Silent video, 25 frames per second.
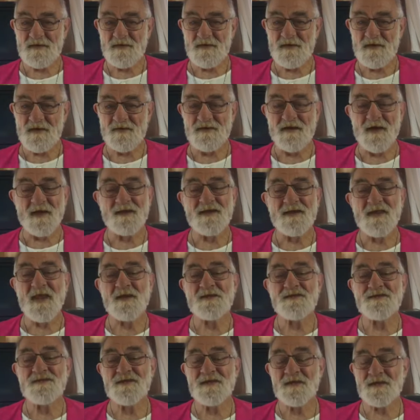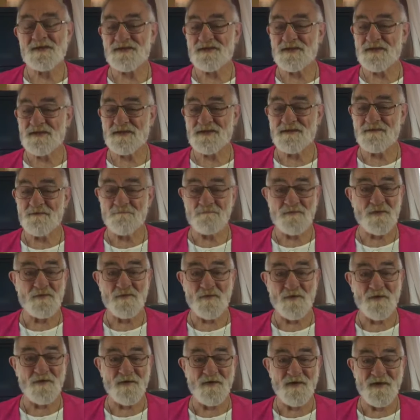And I'd like just to,
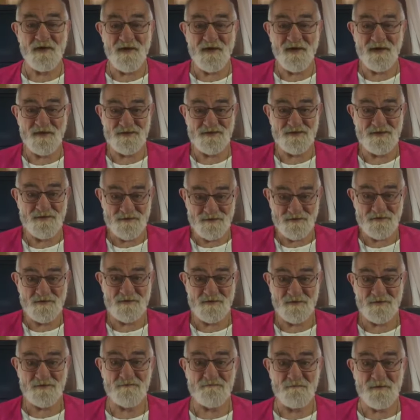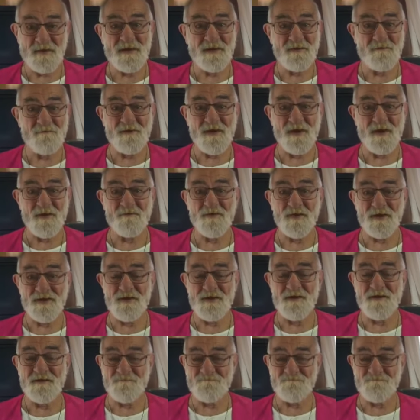before I speak about what